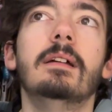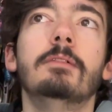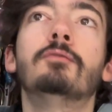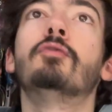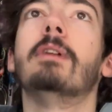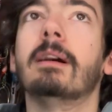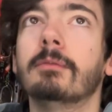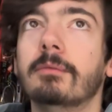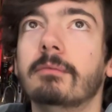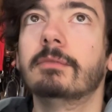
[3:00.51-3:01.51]

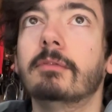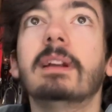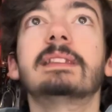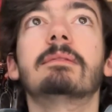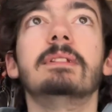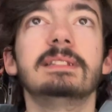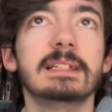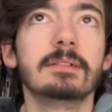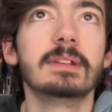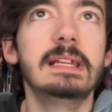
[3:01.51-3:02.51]
throughout the rest of the
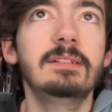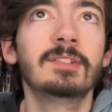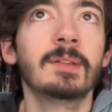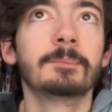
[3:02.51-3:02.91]
series.